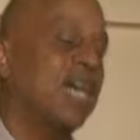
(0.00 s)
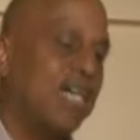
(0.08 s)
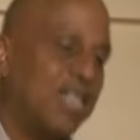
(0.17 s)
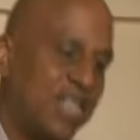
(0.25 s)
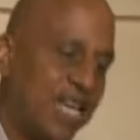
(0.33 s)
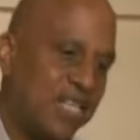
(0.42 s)

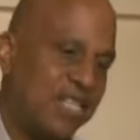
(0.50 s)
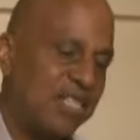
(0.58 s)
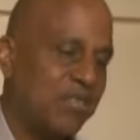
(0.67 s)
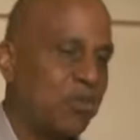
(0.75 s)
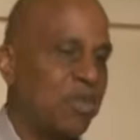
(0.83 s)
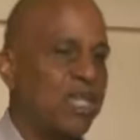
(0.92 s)
And that
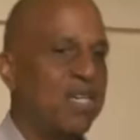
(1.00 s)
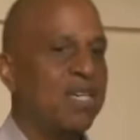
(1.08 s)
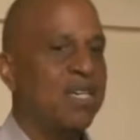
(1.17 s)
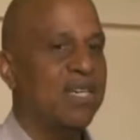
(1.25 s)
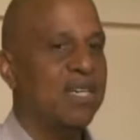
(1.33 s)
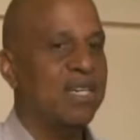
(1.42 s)
is
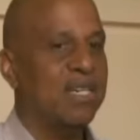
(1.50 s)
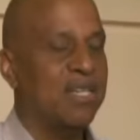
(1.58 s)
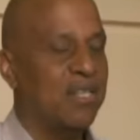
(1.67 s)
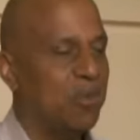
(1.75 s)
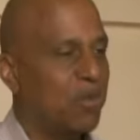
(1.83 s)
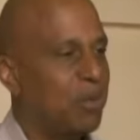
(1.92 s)
where
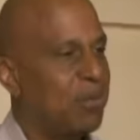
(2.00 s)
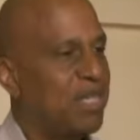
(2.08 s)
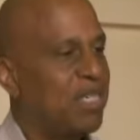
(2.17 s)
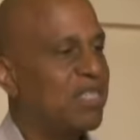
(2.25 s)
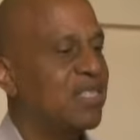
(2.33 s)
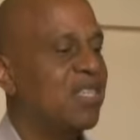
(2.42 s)
the
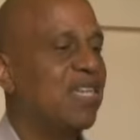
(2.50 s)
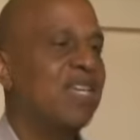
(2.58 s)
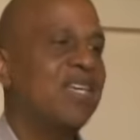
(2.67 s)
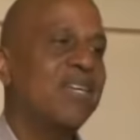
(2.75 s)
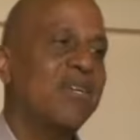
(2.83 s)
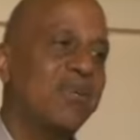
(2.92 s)
rub is.
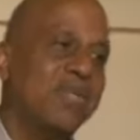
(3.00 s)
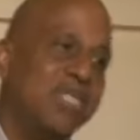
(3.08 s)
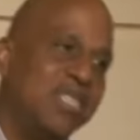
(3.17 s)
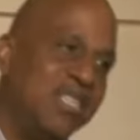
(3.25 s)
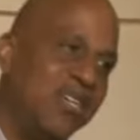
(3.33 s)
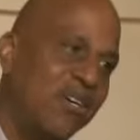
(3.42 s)

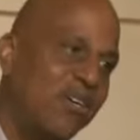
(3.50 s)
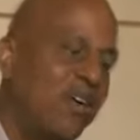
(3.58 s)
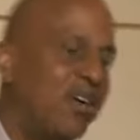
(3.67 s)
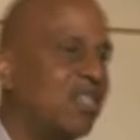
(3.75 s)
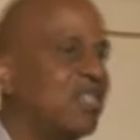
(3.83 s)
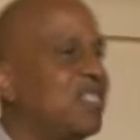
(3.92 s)
Cristina
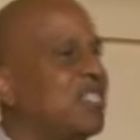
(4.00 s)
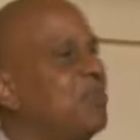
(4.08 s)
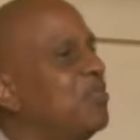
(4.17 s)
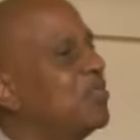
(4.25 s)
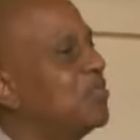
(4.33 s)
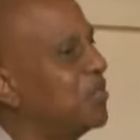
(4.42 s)
Coc
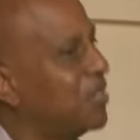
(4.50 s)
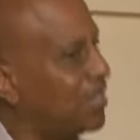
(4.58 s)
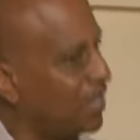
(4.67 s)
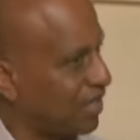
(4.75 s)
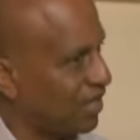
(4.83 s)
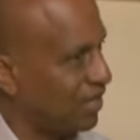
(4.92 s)
seems to
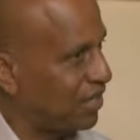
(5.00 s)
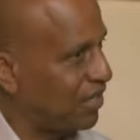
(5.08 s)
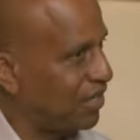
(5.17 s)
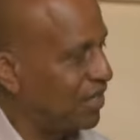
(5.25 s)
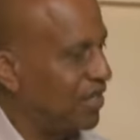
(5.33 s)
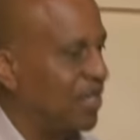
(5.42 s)
think
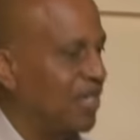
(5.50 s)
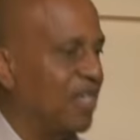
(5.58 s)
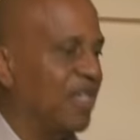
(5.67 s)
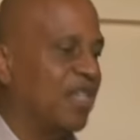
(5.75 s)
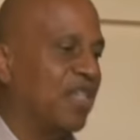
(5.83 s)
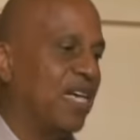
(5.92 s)

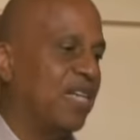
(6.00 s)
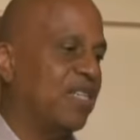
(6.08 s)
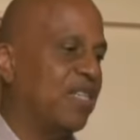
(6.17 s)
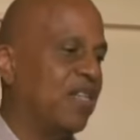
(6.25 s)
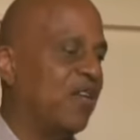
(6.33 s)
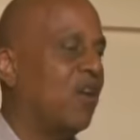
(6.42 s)
that
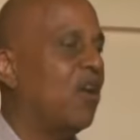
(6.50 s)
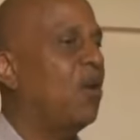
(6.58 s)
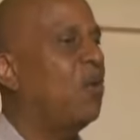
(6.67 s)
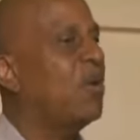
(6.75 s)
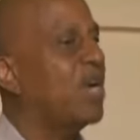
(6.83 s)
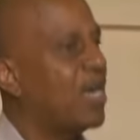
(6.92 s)

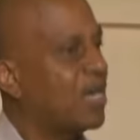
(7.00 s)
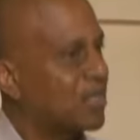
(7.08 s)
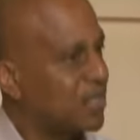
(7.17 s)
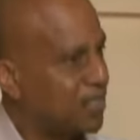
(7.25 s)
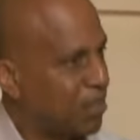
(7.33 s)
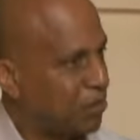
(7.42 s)
our
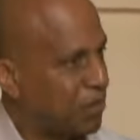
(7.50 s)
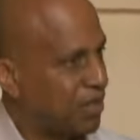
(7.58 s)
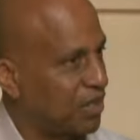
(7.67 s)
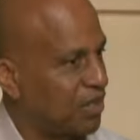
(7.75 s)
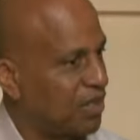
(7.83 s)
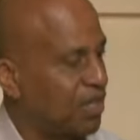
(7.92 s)

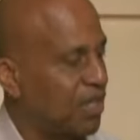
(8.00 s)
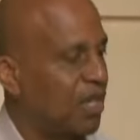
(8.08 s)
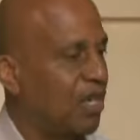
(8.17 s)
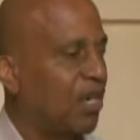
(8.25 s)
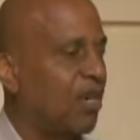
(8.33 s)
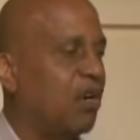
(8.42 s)
acceptance
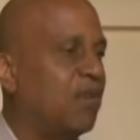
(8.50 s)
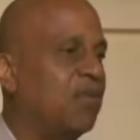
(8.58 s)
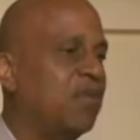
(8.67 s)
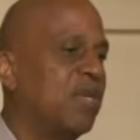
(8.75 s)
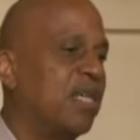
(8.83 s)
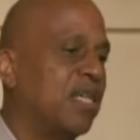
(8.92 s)

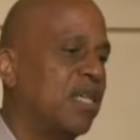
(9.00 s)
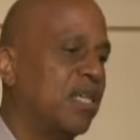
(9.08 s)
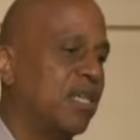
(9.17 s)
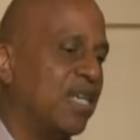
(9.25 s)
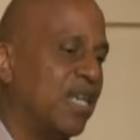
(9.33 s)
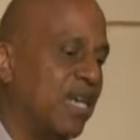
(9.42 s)
of
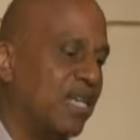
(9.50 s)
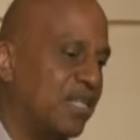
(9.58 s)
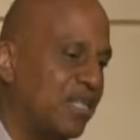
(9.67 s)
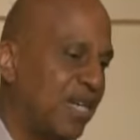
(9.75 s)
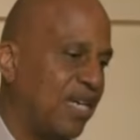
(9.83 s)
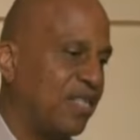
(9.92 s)
the
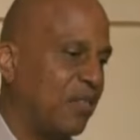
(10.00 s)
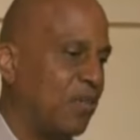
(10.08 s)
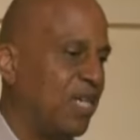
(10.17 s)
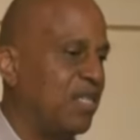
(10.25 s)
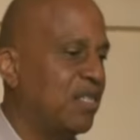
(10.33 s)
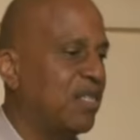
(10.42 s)

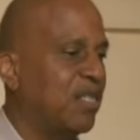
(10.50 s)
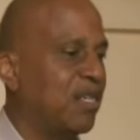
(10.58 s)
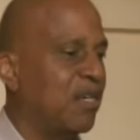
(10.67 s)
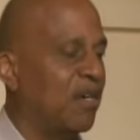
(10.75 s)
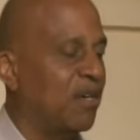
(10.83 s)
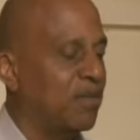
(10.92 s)
entitlement
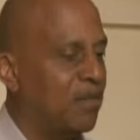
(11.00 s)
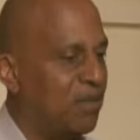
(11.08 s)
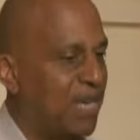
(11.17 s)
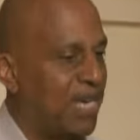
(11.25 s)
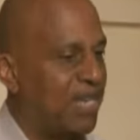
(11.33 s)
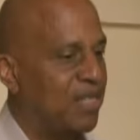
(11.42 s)
of the
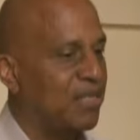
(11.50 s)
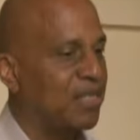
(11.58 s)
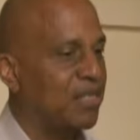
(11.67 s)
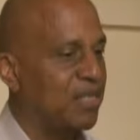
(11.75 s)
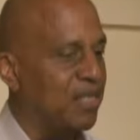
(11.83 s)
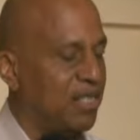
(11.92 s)

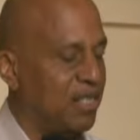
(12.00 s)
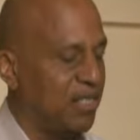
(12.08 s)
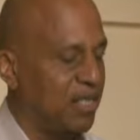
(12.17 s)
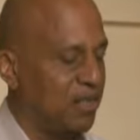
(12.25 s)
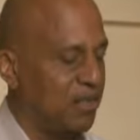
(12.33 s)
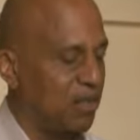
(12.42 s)
Mayas in,
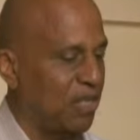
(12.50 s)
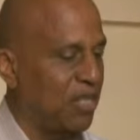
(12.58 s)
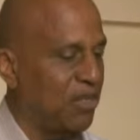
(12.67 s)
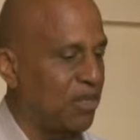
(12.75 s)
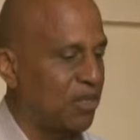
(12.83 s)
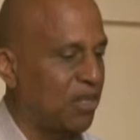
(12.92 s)
in, in
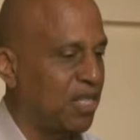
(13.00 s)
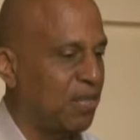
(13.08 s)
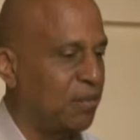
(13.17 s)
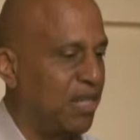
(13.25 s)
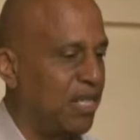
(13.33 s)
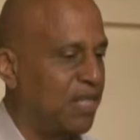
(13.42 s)
Toledo, in
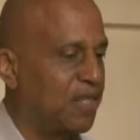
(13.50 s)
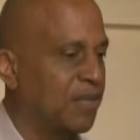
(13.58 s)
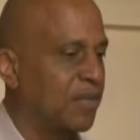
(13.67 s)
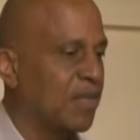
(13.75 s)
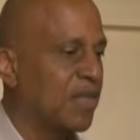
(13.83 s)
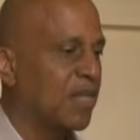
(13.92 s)
southern Belize,